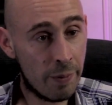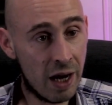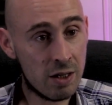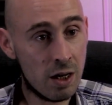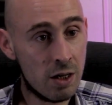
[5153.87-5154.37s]
the
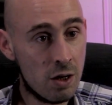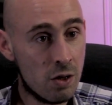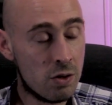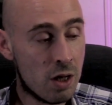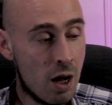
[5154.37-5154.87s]
acapellas that are
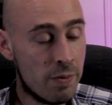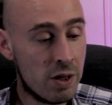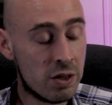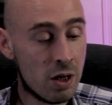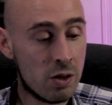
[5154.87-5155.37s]
used?
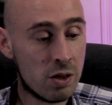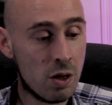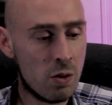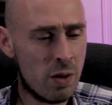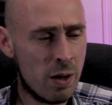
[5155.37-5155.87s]

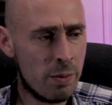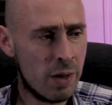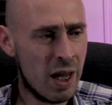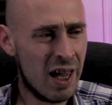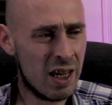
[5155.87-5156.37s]

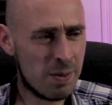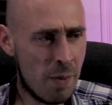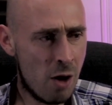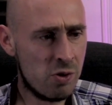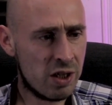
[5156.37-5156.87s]
So it's
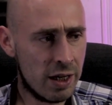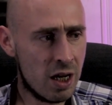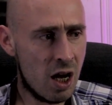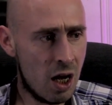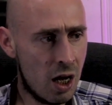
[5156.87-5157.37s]

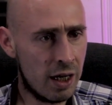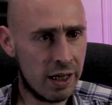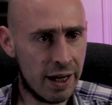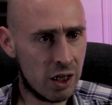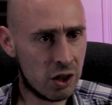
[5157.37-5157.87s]
mostly
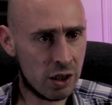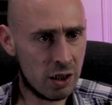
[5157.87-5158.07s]
early-ish.